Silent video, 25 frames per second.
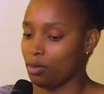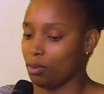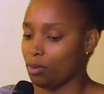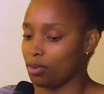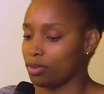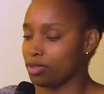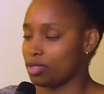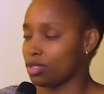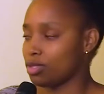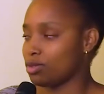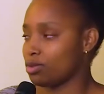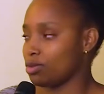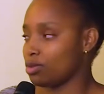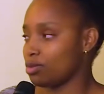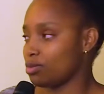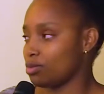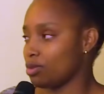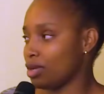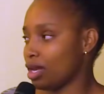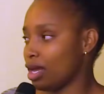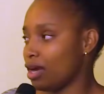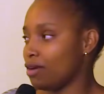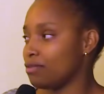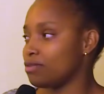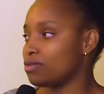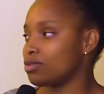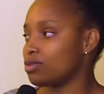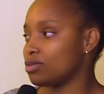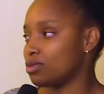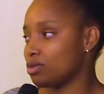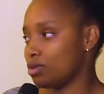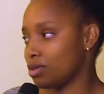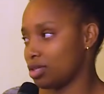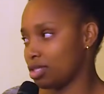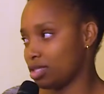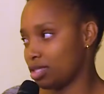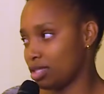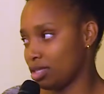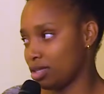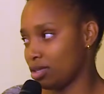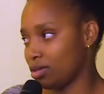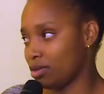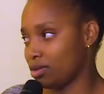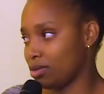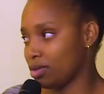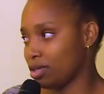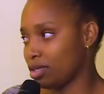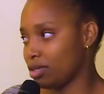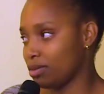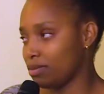potatoes will have soaked in the
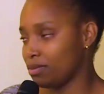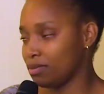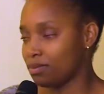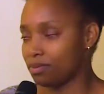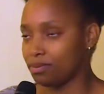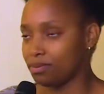oil.